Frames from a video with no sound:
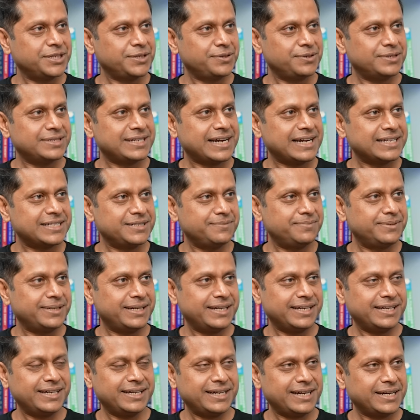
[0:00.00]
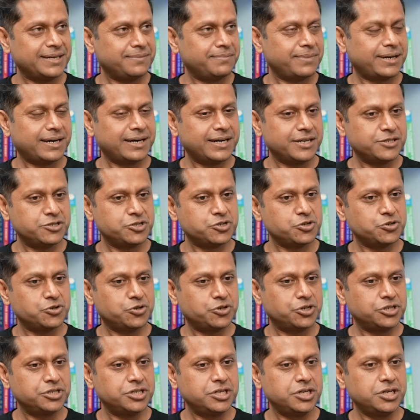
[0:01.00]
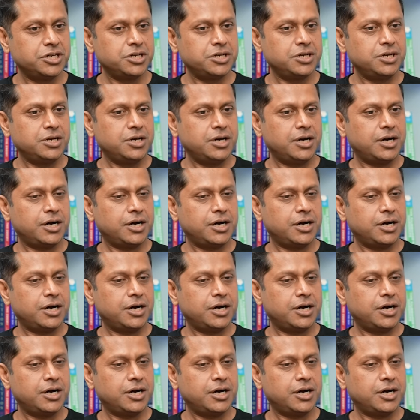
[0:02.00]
you know, ChatGPT and Bard and so on. Yep.